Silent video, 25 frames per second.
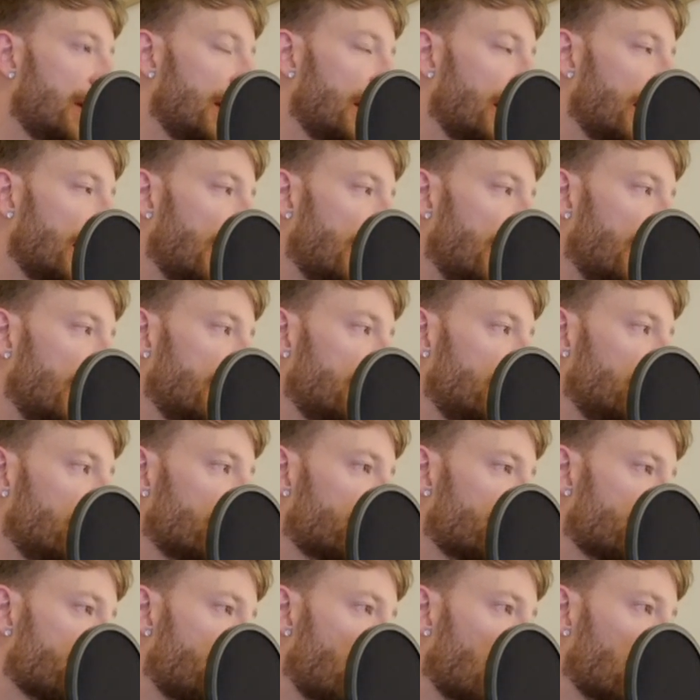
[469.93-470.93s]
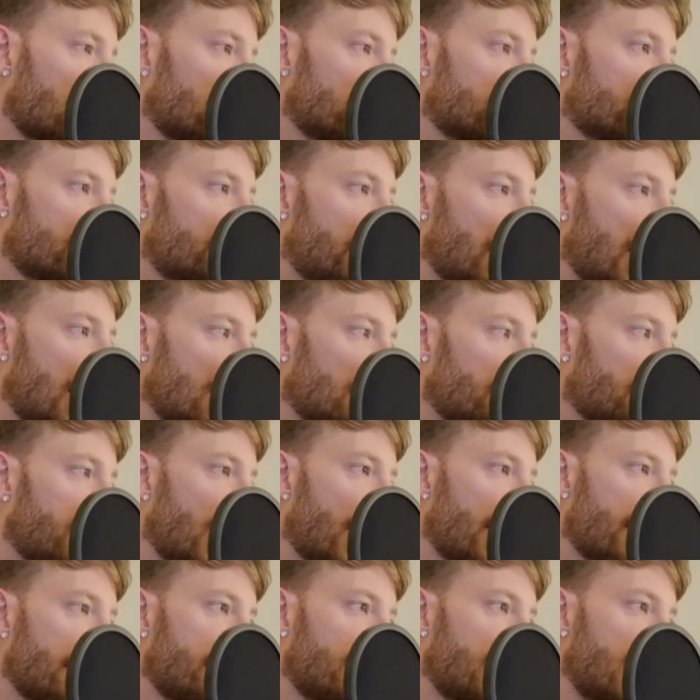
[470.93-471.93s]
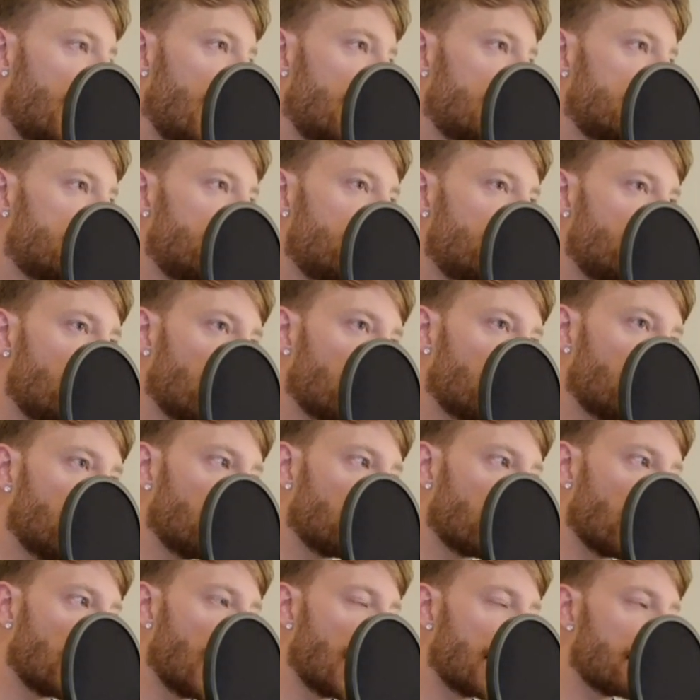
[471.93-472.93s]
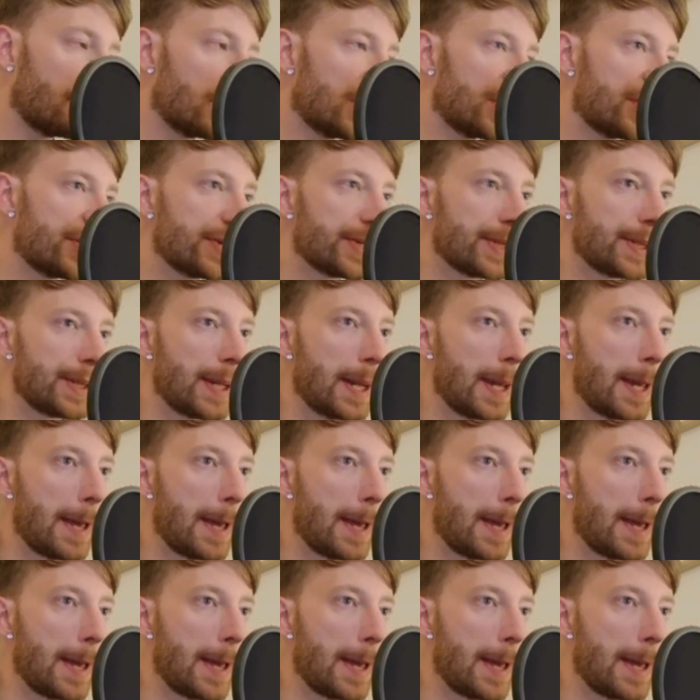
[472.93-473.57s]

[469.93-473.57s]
You'll struggle to buy a plot of land. You don't know the language.